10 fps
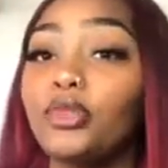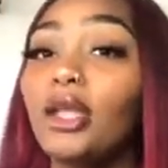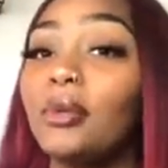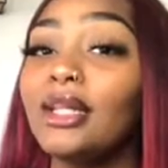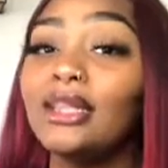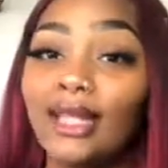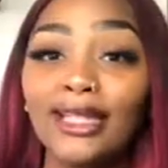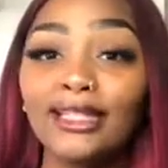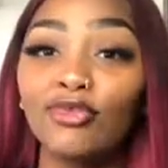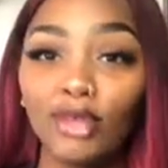But
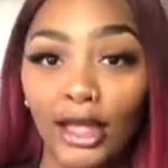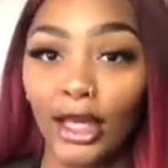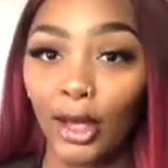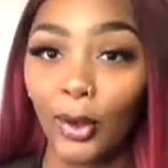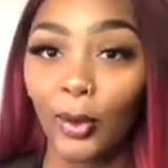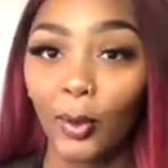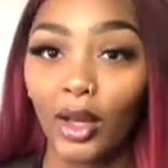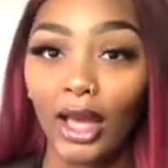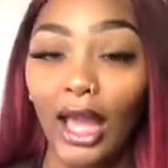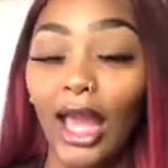this video
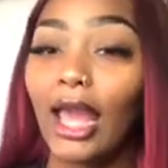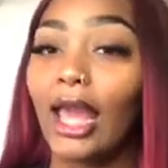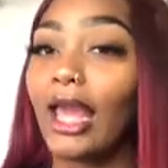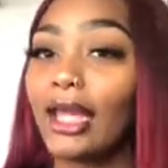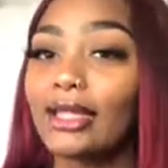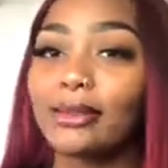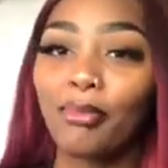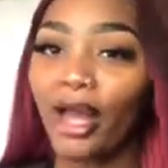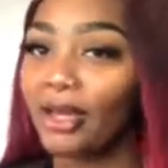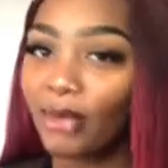is
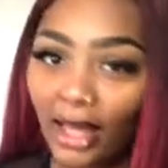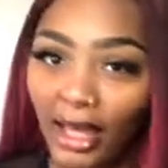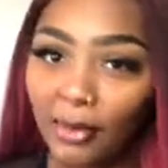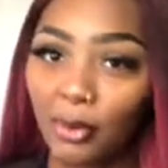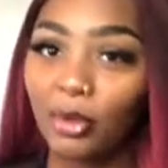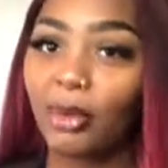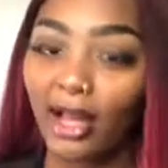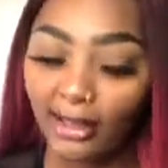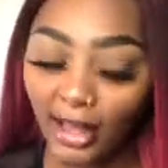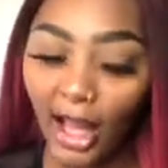back in my element. We're
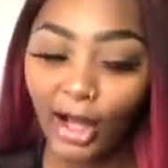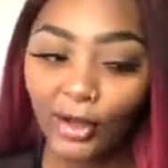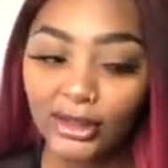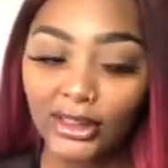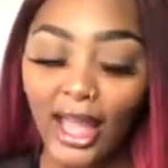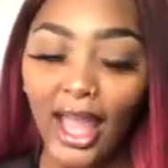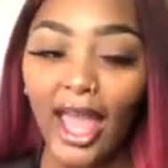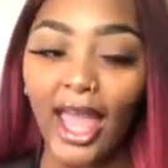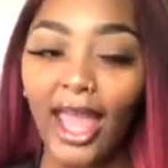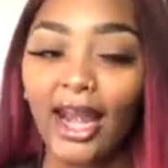back in the house,
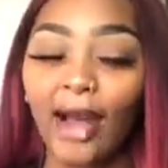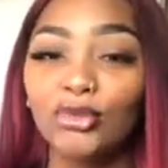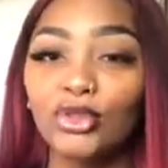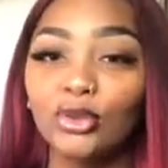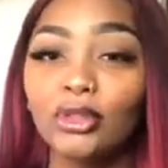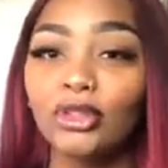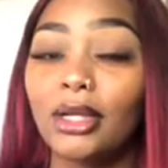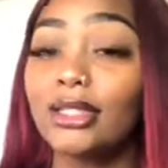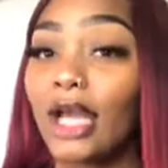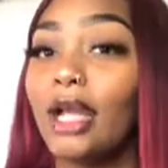and I'm super
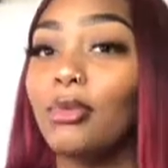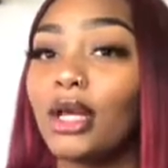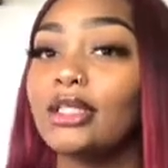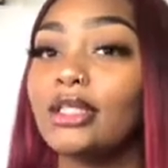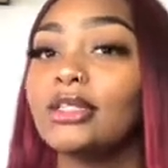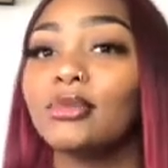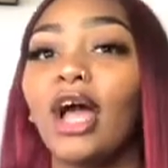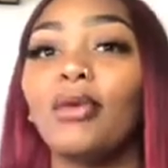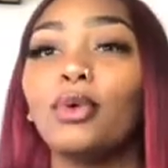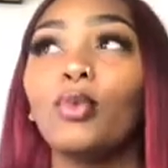excited because this is something
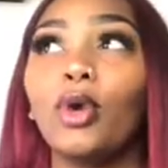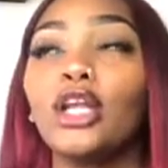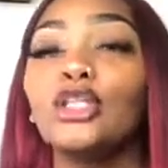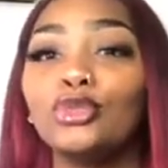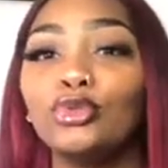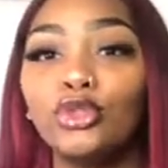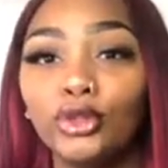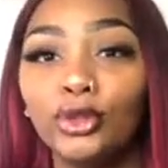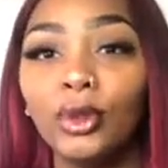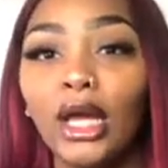I've been wanting to
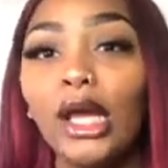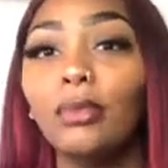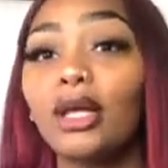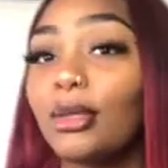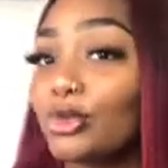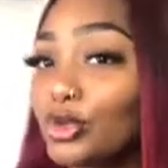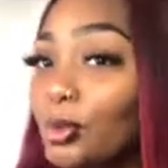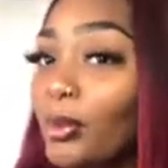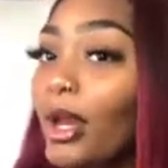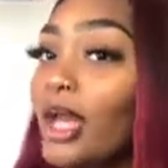do because I'm super
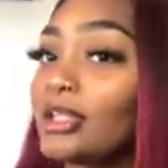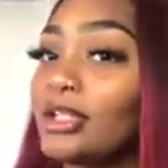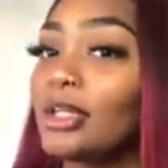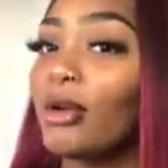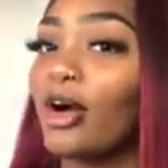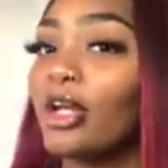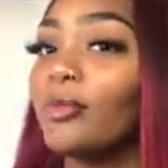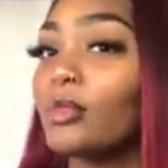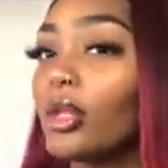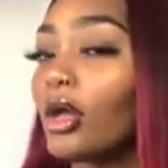passionate about it.
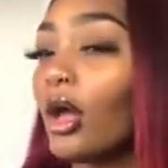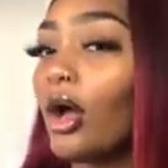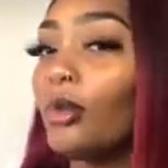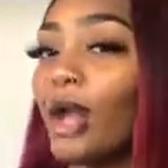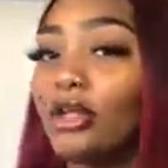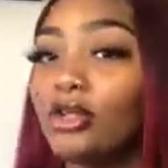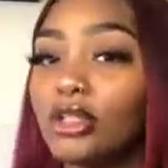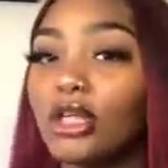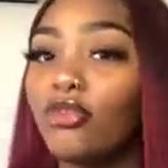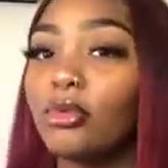As you can
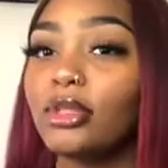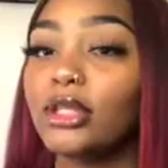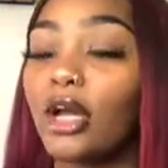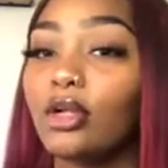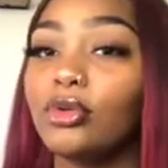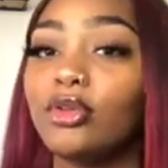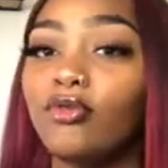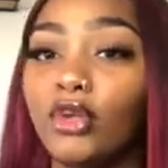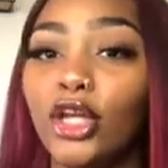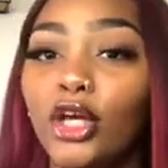tell from the title of the
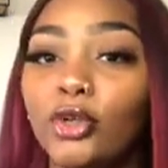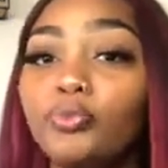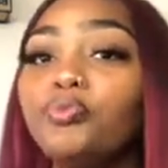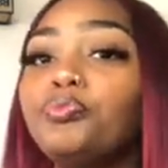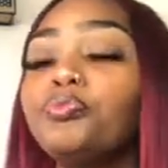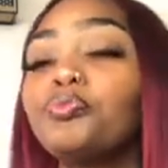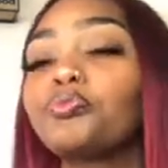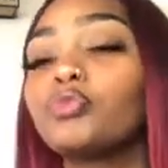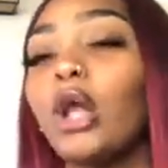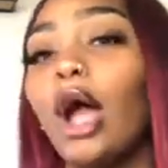video,
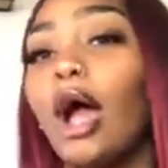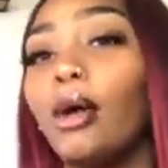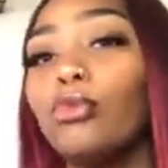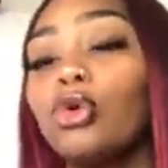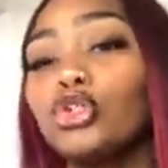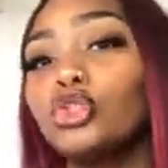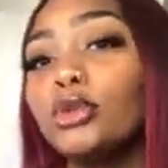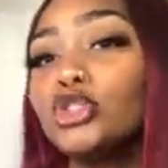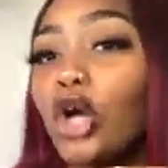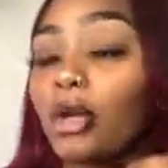I'm going to
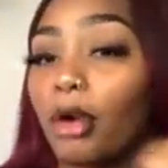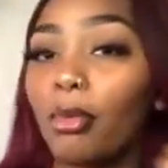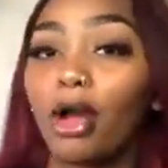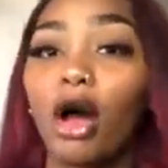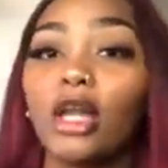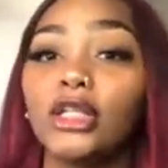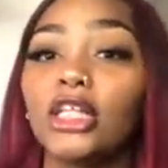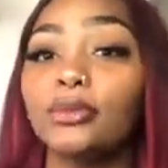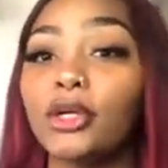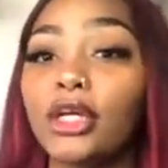be talking about my college
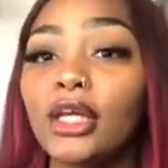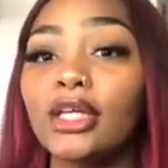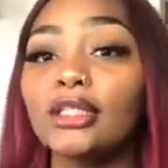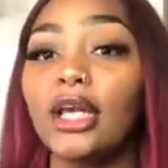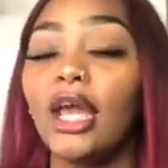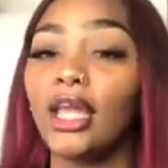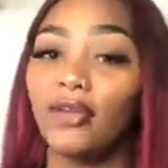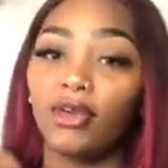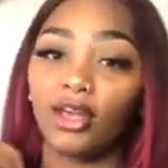experience, giving